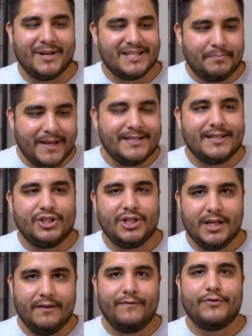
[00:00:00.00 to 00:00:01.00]
But it's peace
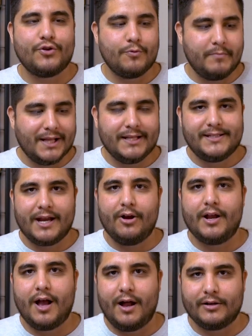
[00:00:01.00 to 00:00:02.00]
achieved through
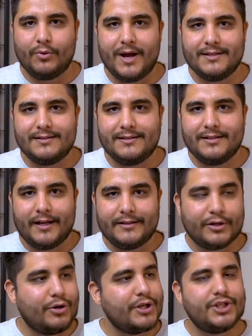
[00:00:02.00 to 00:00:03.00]
military conquest. And
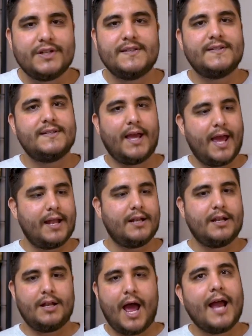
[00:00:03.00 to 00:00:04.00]
the Christians
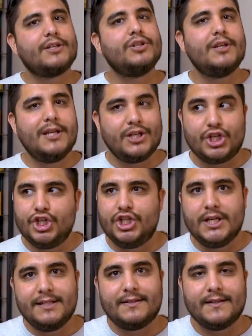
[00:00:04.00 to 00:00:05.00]
said, actually,
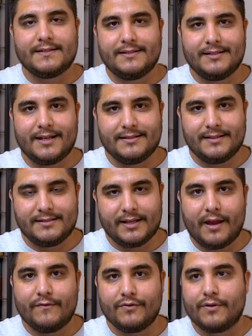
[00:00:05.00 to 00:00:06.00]
Jesus is the
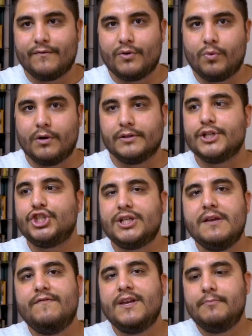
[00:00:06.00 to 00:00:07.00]
savior of the world,
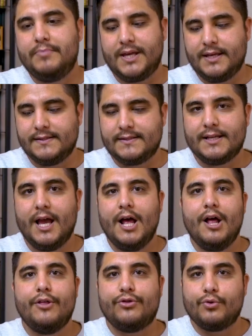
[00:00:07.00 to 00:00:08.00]
achieving peace
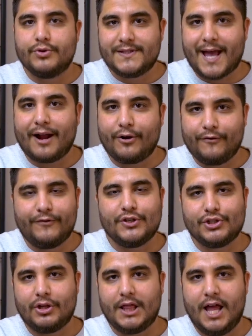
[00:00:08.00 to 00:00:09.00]
through
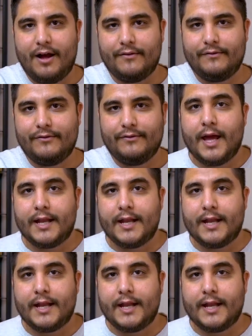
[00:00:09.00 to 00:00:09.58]
sacrificial love.